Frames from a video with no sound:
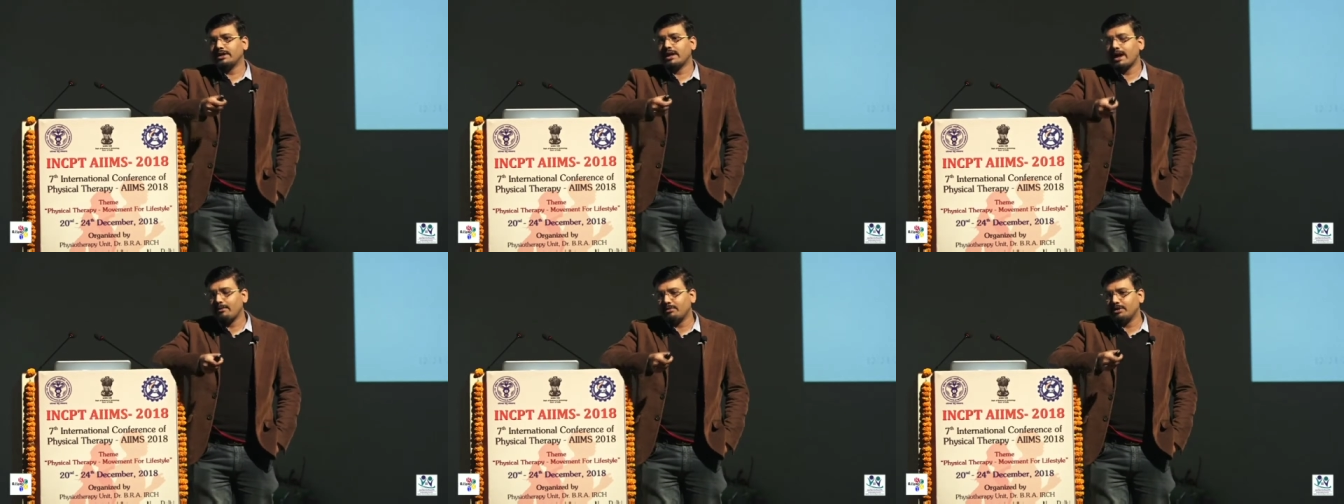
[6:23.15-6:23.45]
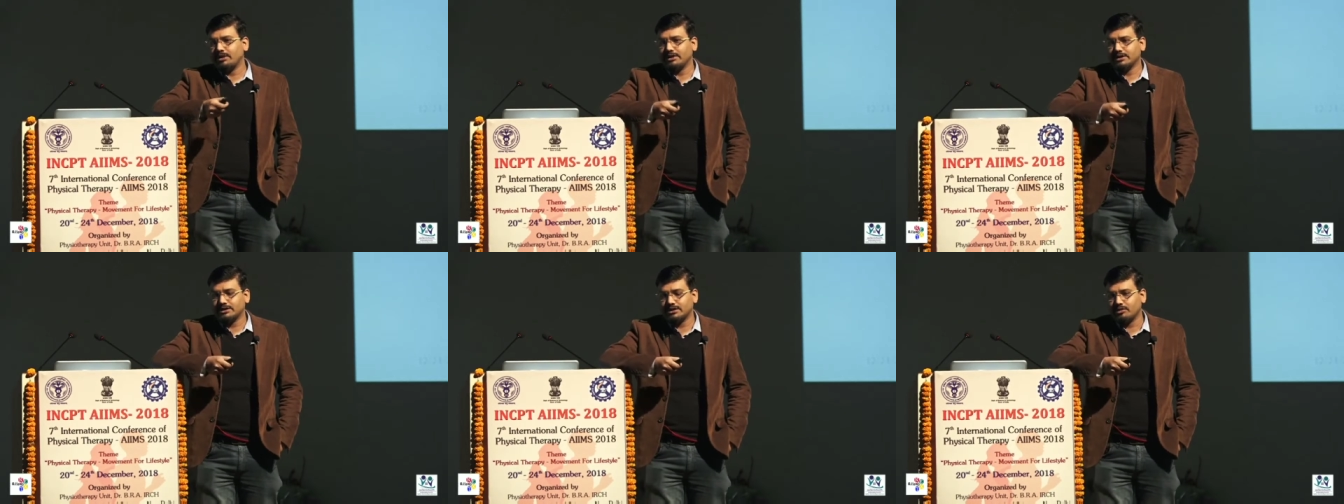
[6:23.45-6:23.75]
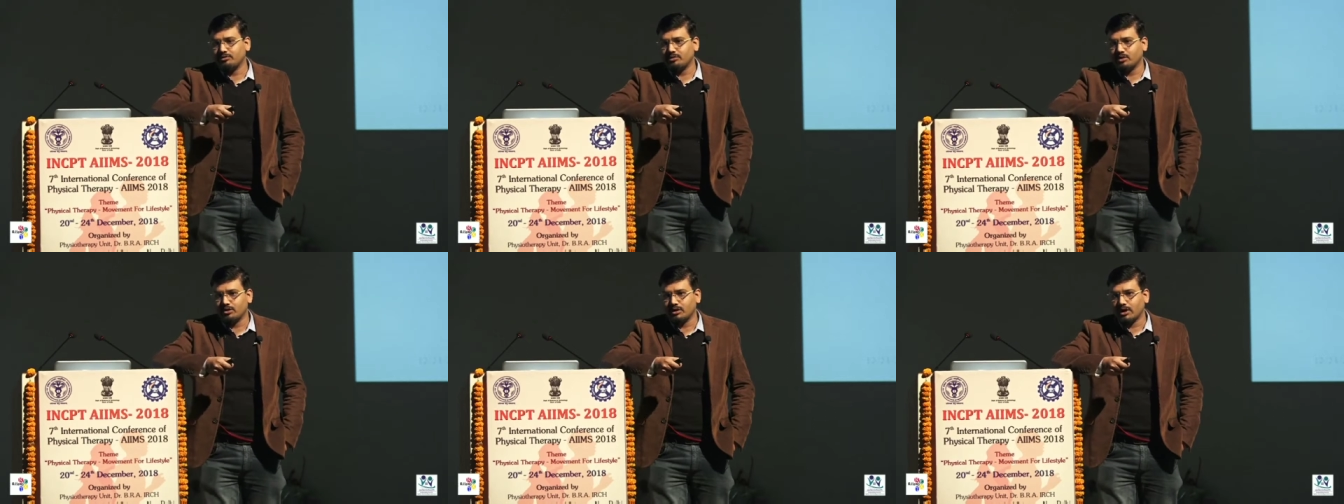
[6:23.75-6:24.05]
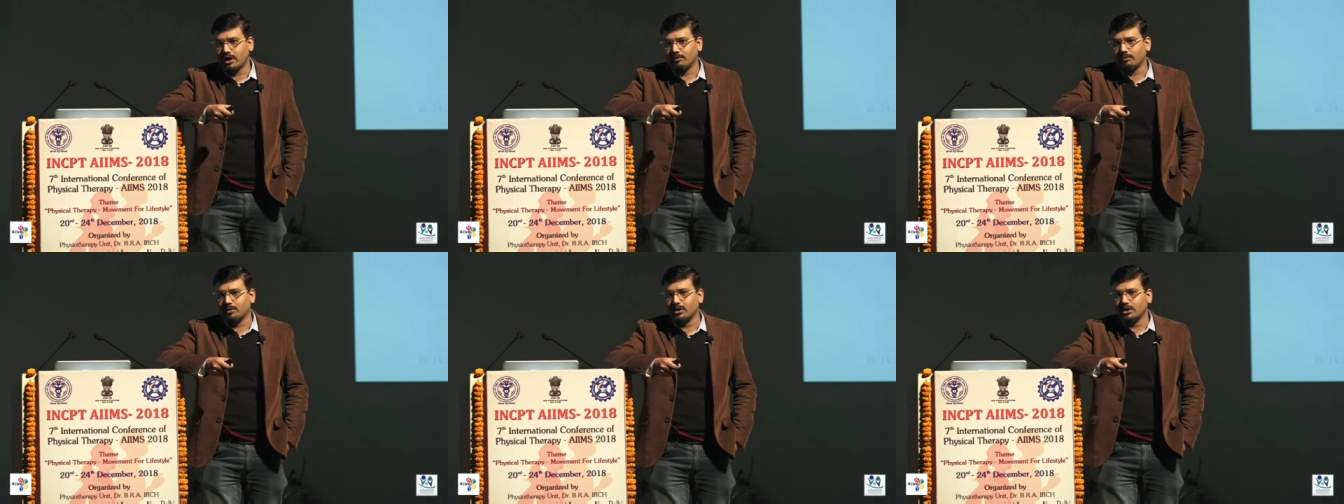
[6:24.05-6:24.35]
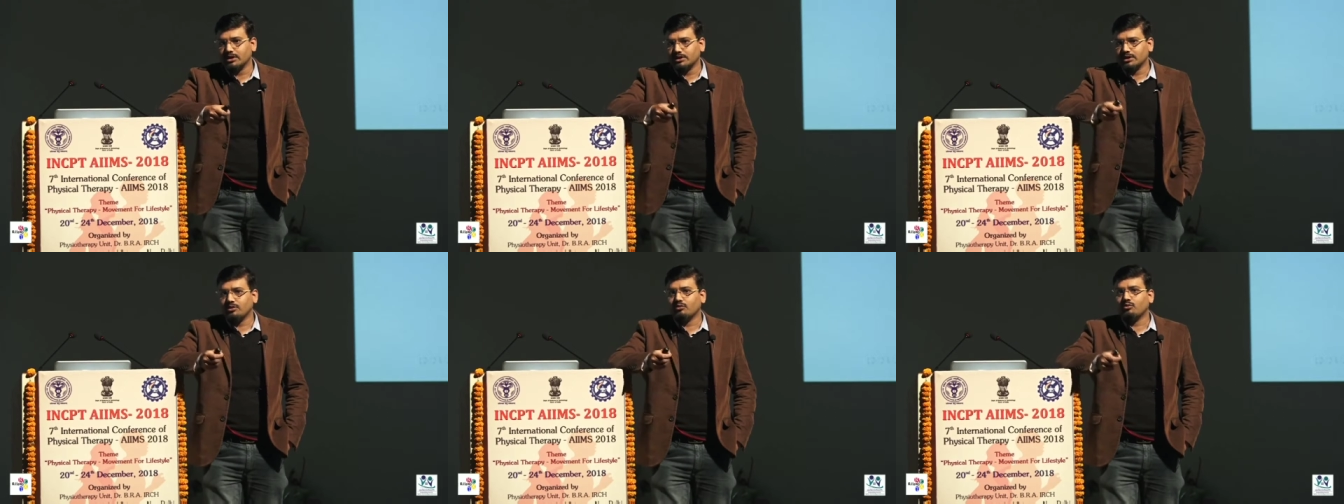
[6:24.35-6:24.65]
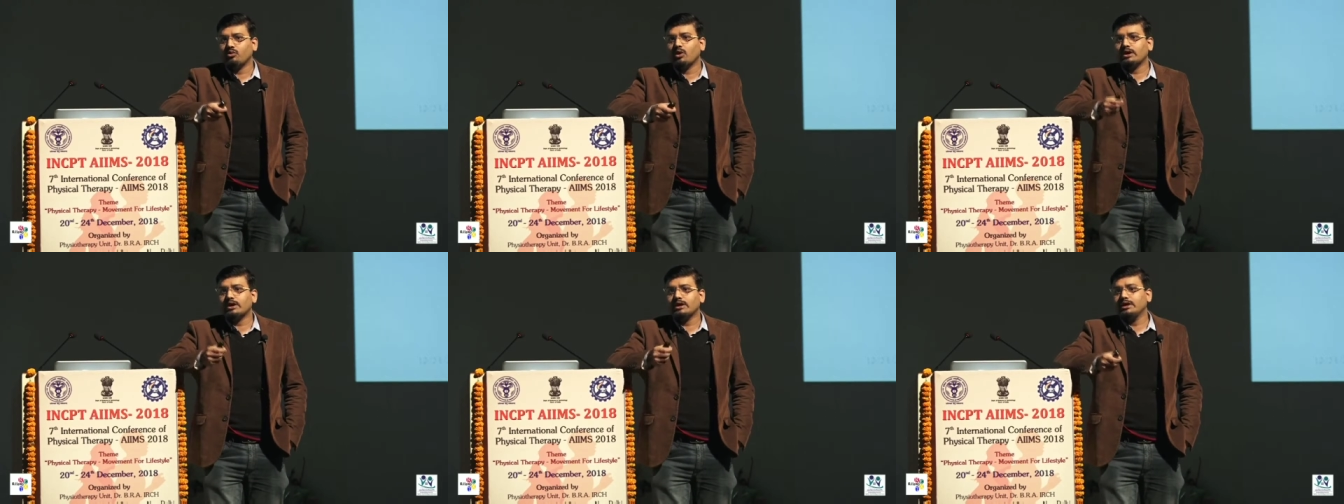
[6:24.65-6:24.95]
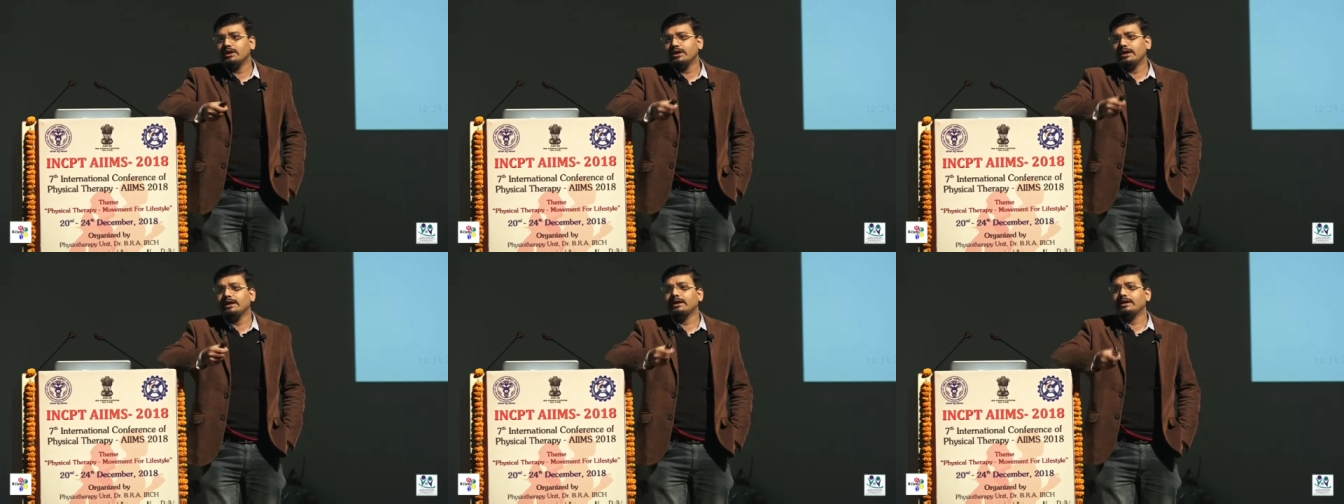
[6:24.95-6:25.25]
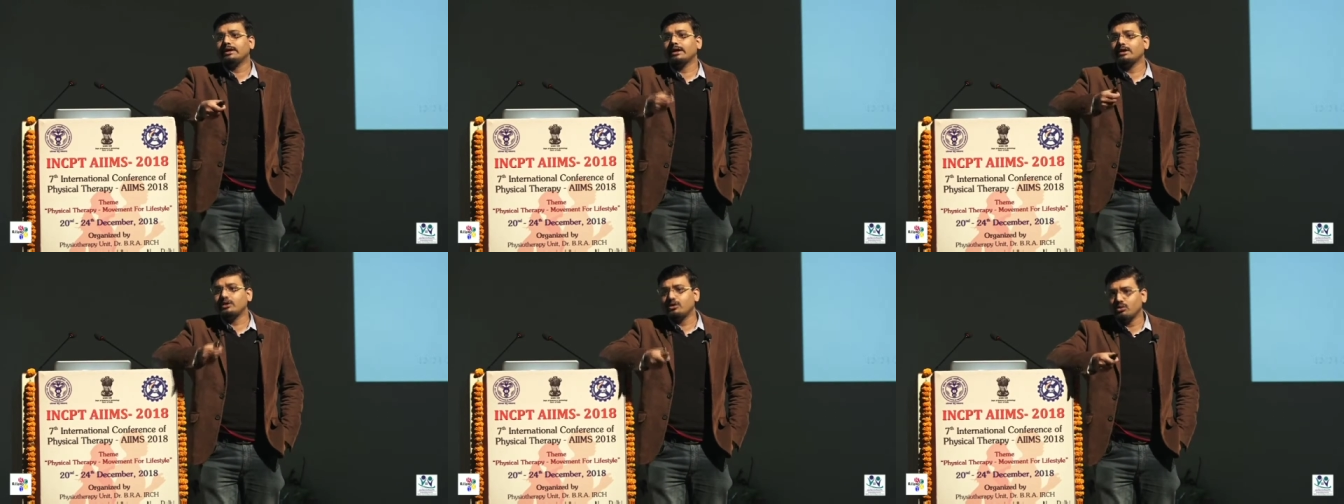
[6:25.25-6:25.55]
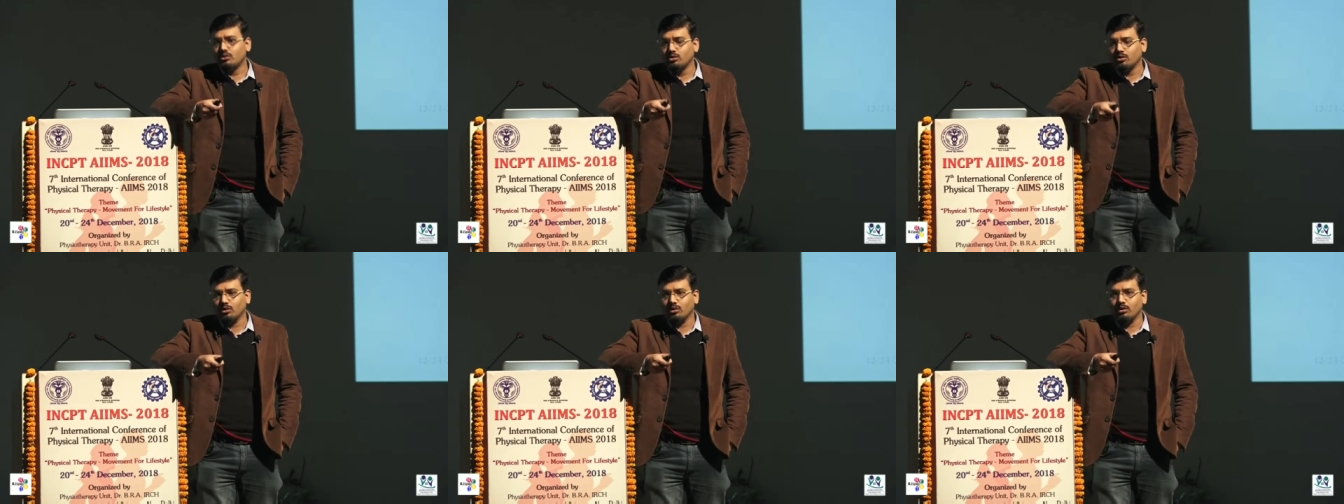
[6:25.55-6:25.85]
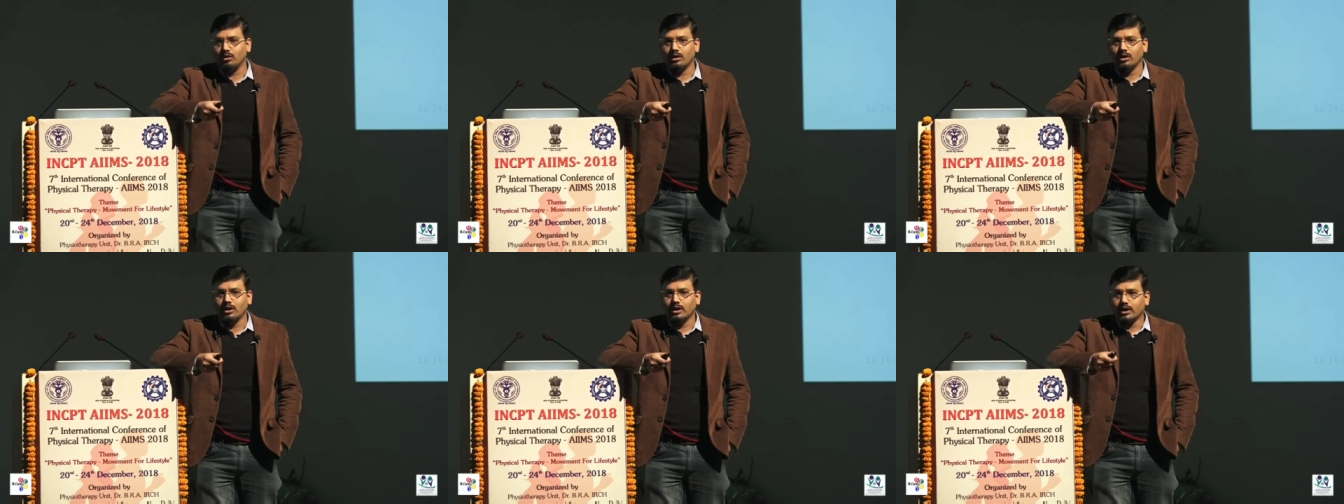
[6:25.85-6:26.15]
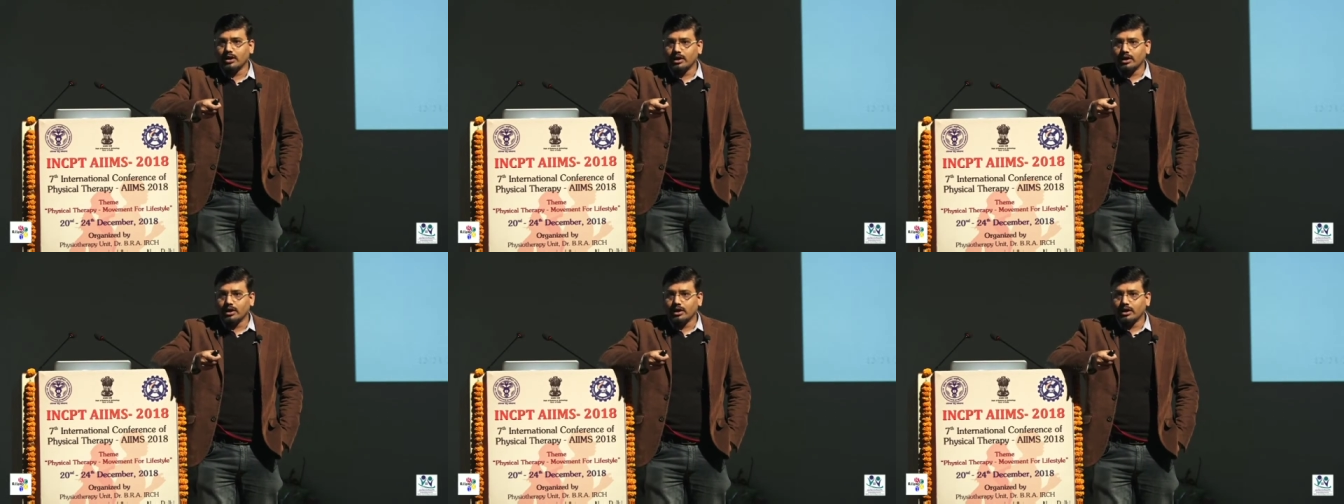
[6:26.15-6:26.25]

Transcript: rehabilitation program that what he intend to do